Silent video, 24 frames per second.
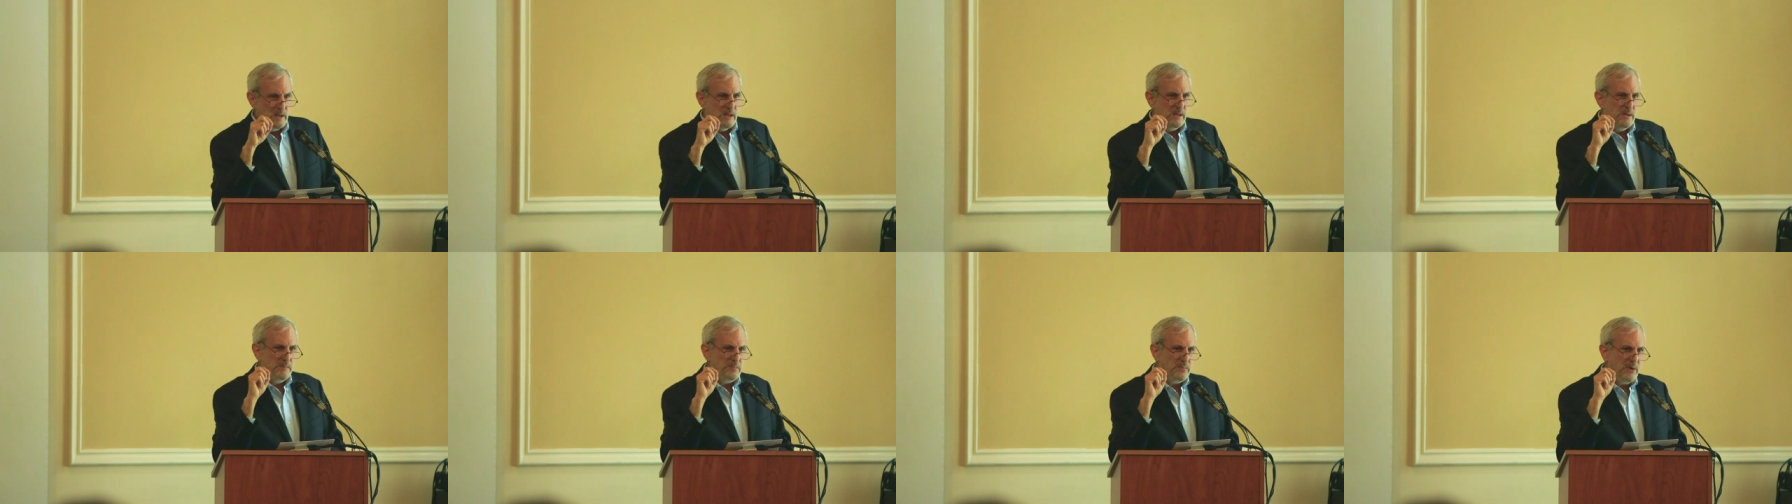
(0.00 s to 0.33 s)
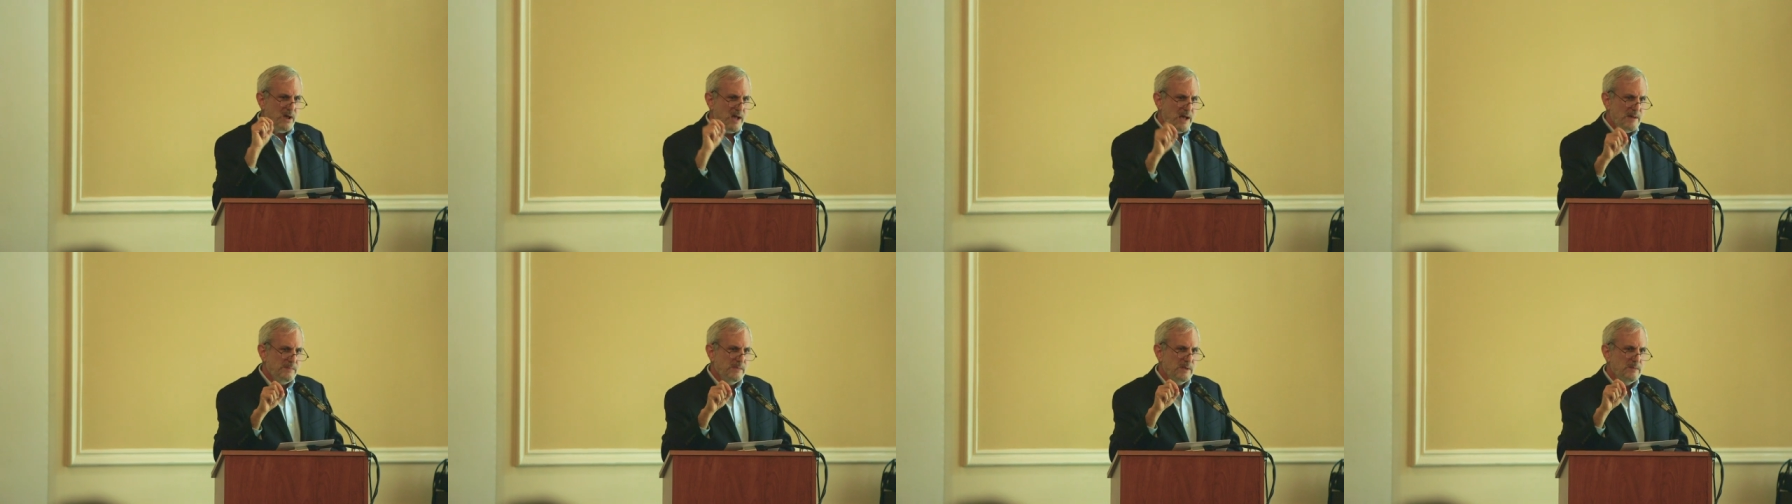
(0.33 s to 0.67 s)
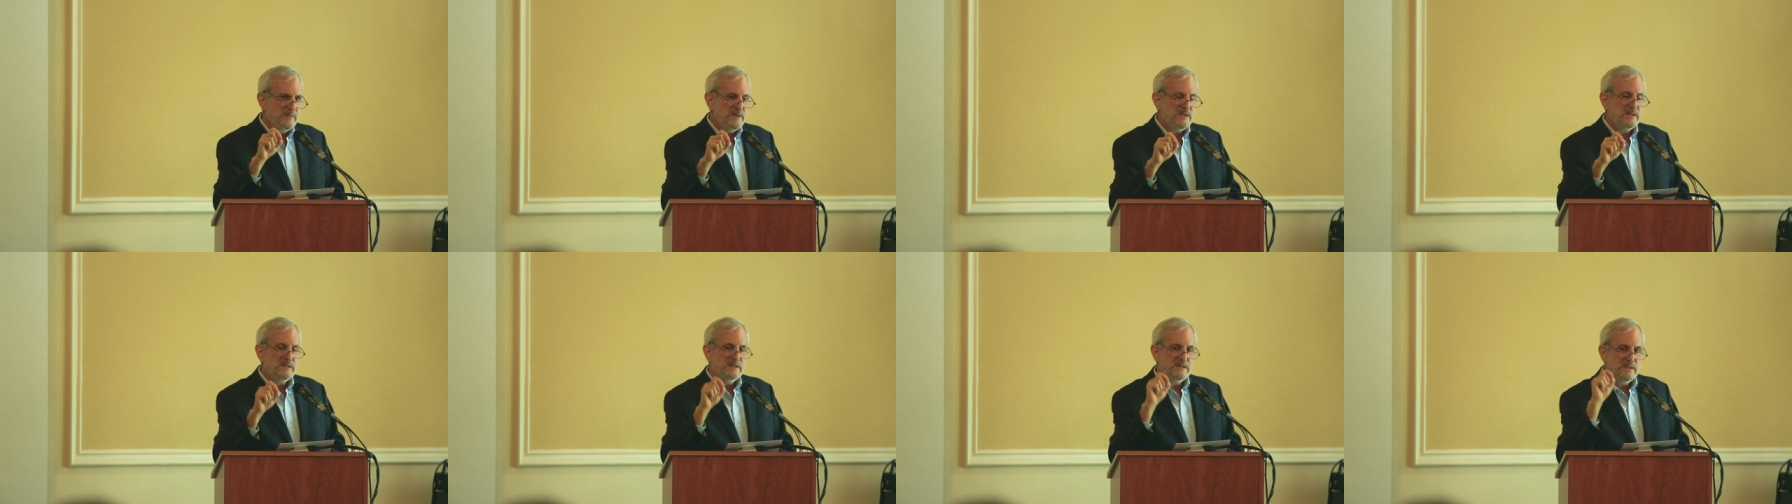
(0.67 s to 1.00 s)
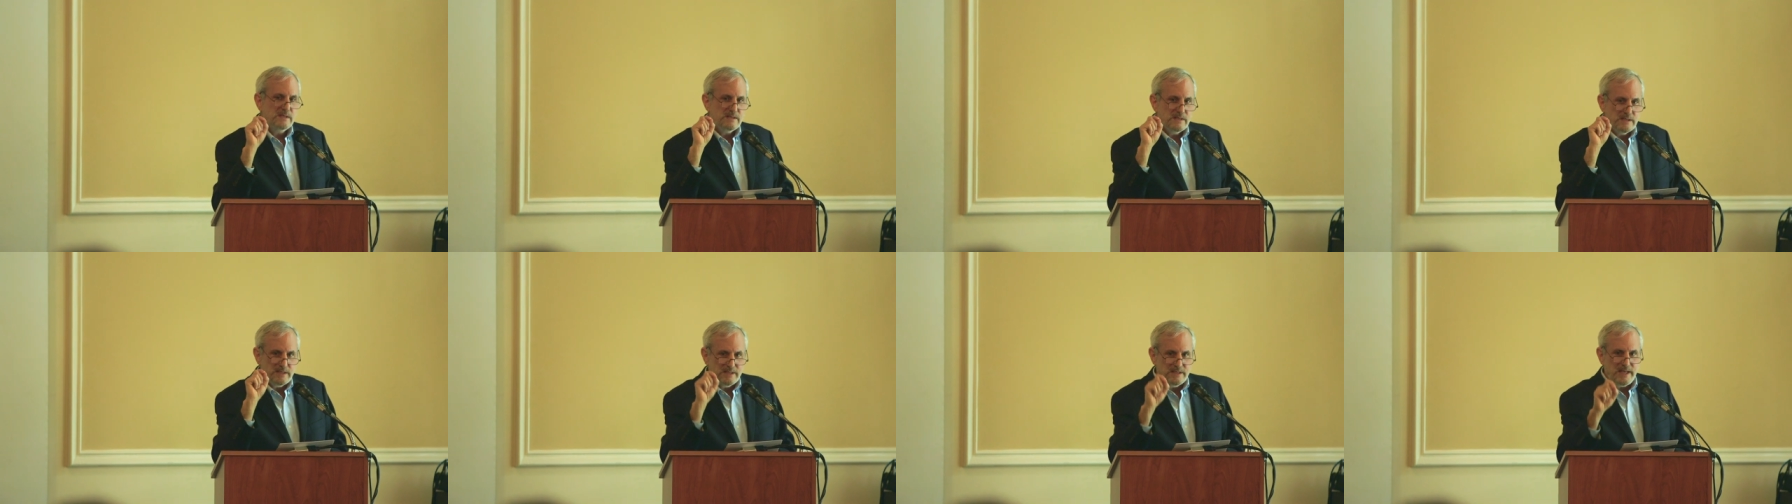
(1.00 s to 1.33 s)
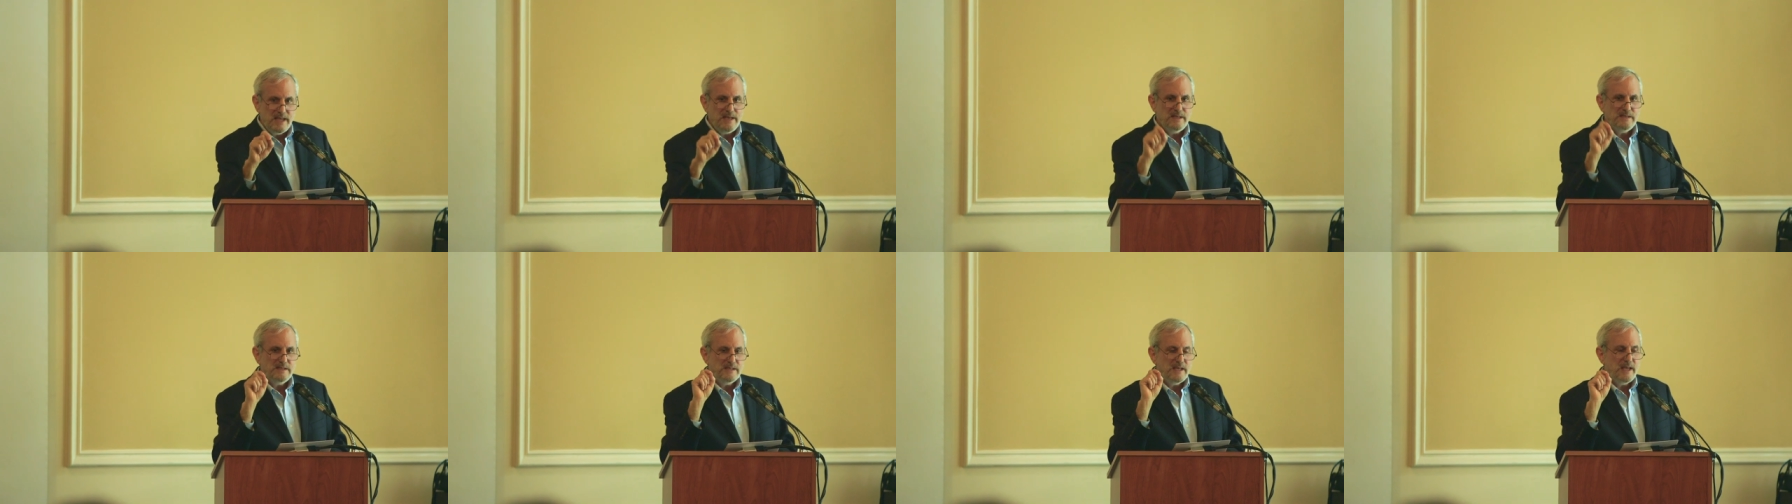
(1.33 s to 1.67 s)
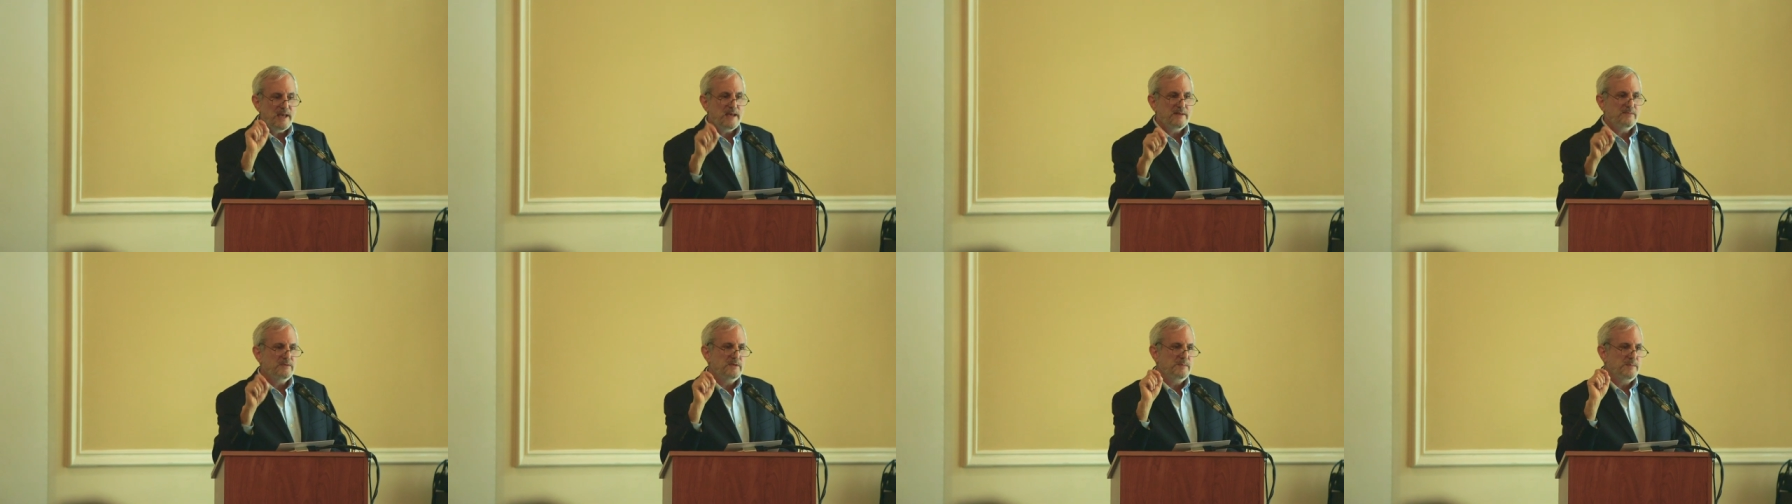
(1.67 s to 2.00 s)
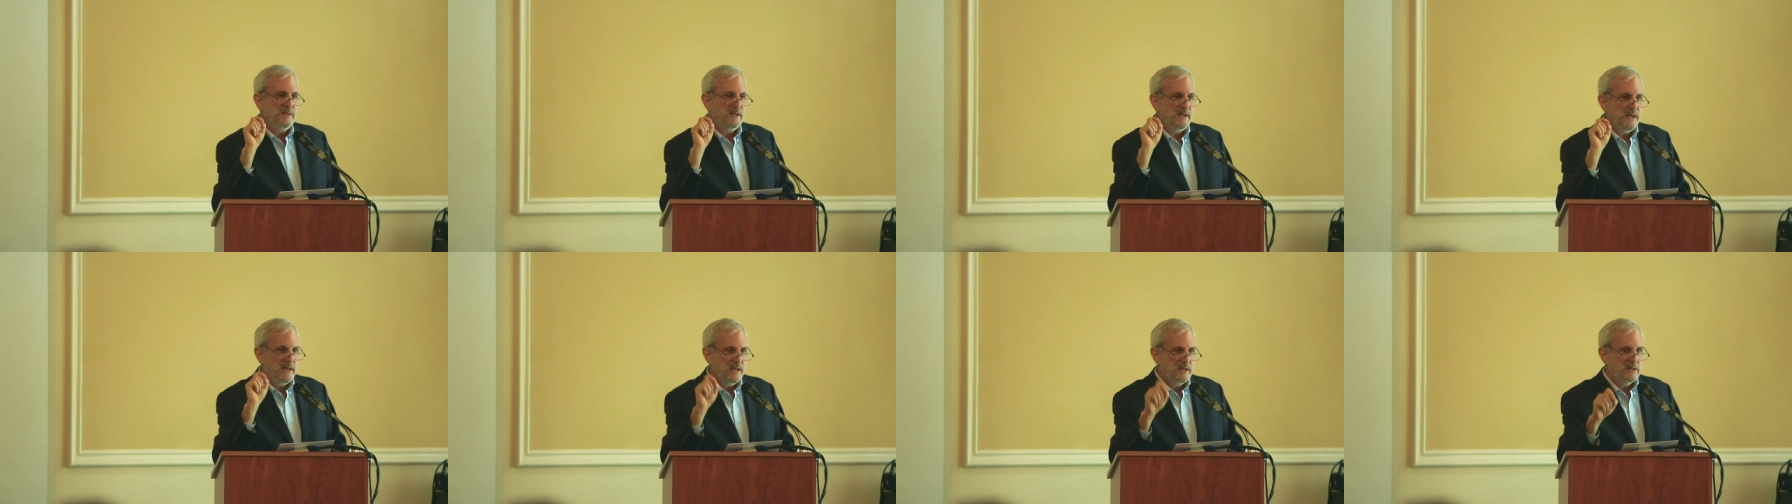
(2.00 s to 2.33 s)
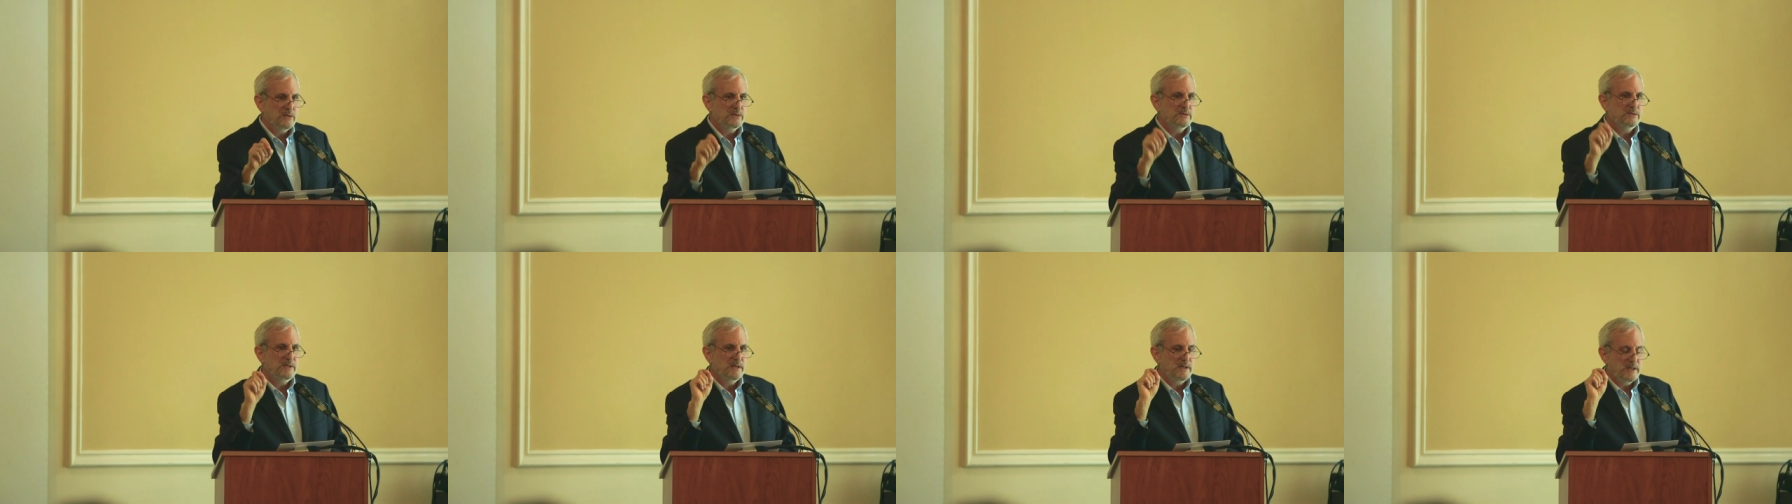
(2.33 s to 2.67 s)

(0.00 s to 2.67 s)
The problem is states have to be held